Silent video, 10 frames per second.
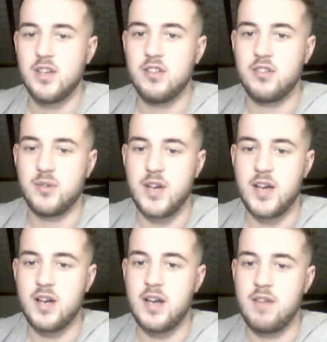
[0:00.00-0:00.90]
So a
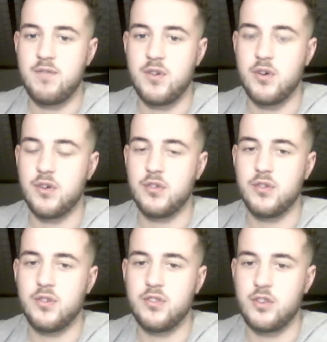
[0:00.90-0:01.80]
knight on f4.
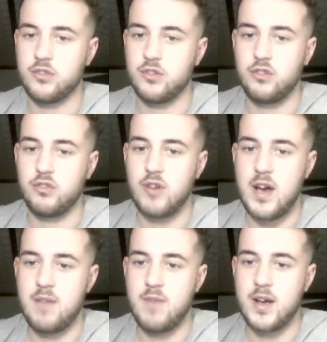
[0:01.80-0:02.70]
So it's good to
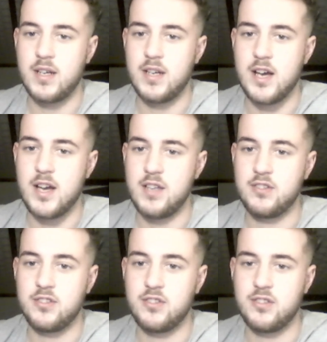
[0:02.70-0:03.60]
try and
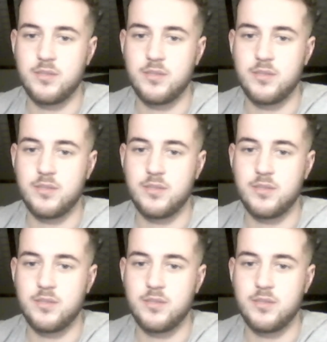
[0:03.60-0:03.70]
recognise,